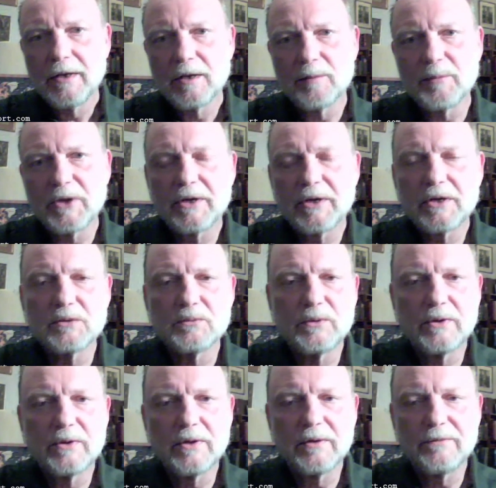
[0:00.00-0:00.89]

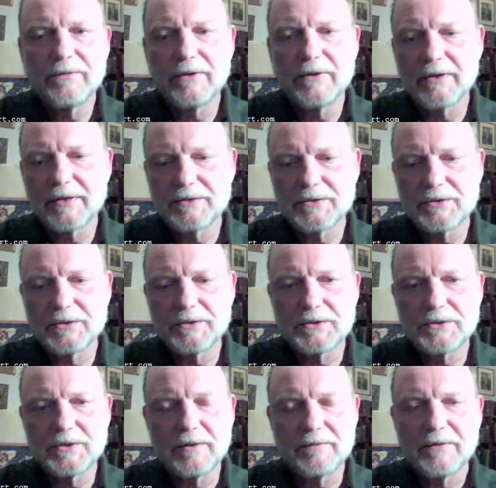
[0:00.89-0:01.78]
American warfare
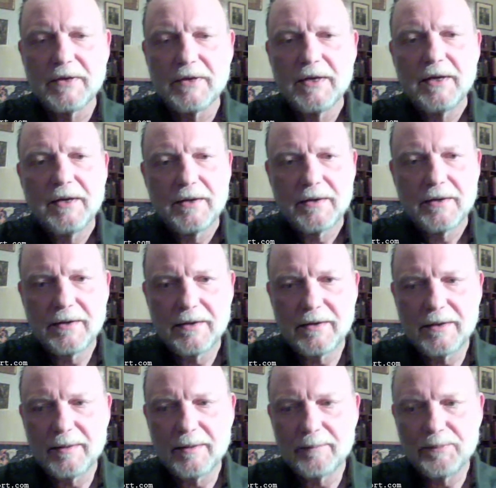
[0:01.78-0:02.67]
consists of
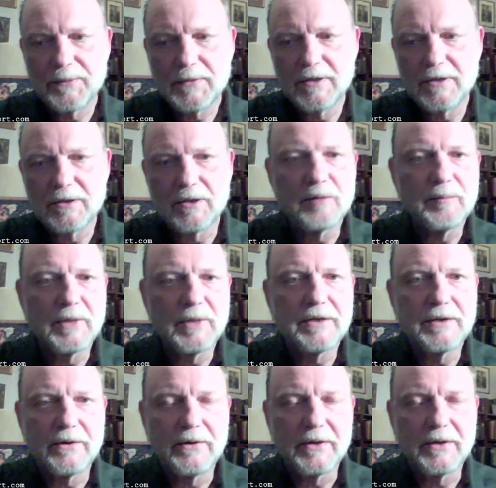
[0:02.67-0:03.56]

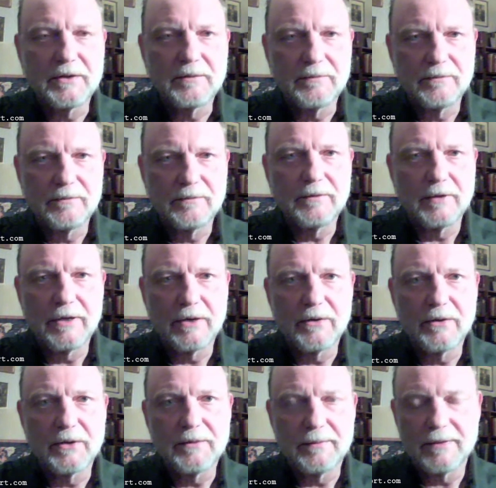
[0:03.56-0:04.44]
unmanned
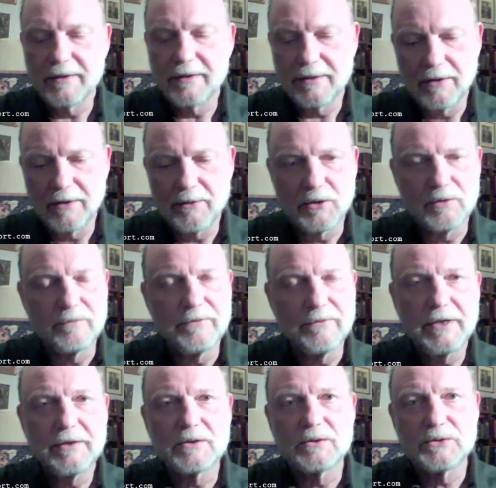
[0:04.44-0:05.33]
aerial
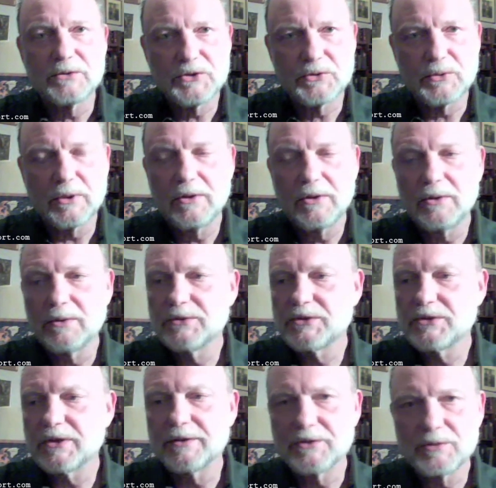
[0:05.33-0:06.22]
vehicles,
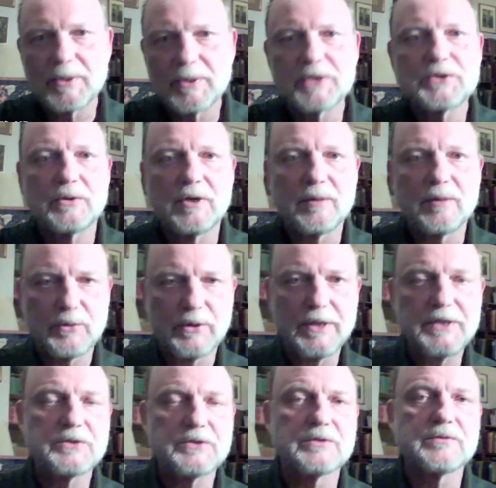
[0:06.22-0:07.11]
drones, and special
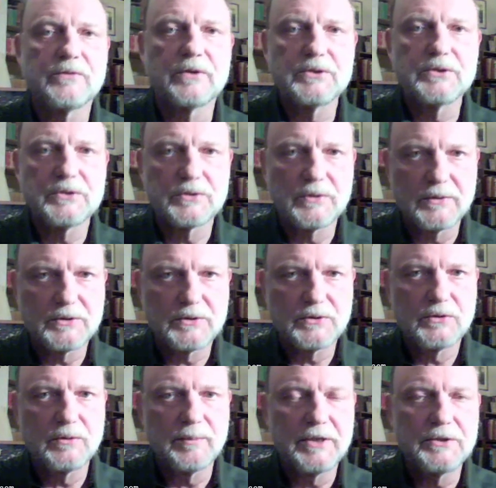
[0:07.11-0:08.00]
operations forces. Those
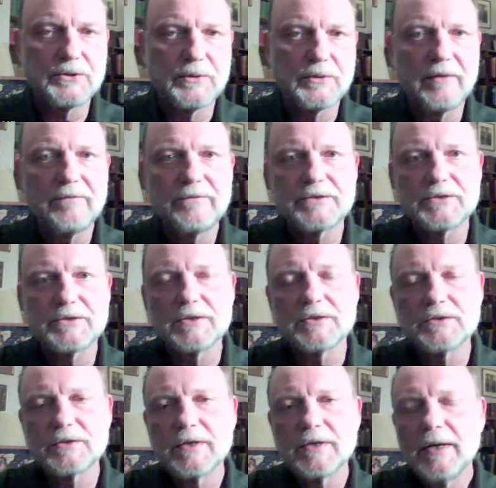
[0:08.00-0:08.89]
are the two major
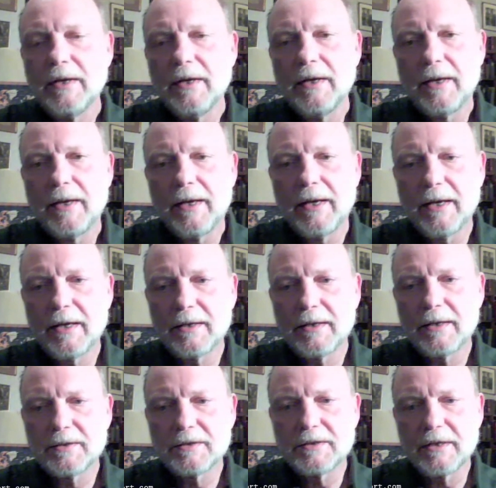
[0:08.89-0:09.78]
emphases.
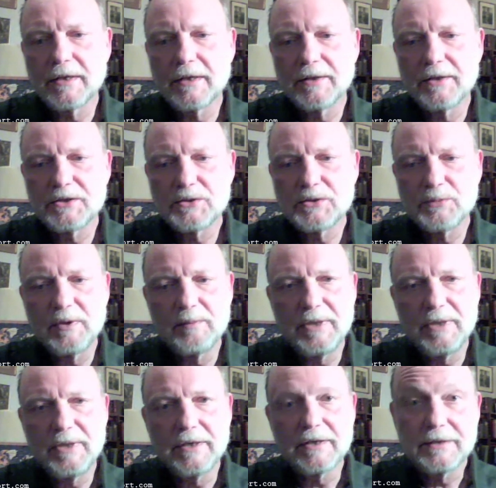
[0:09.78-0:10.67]
And this would
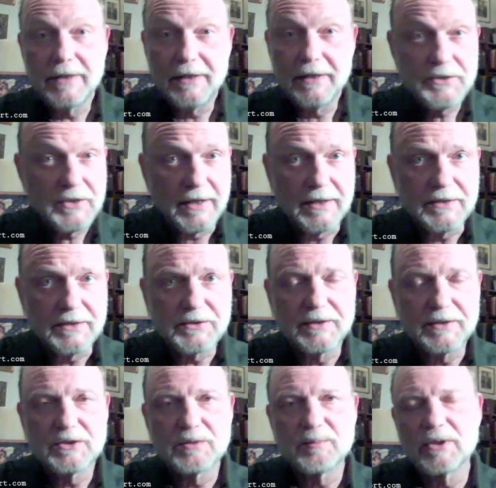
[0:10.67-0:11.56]
be a test case,
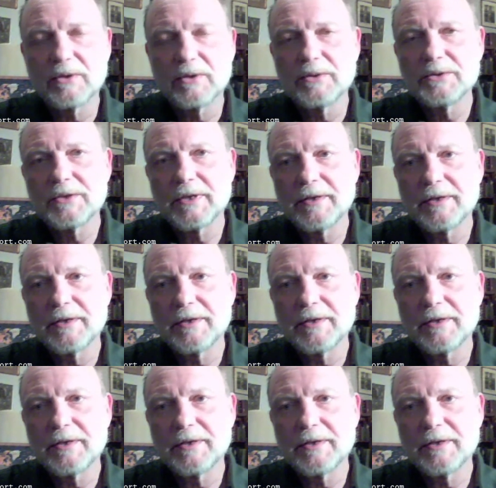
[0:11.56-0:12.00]
I suppose.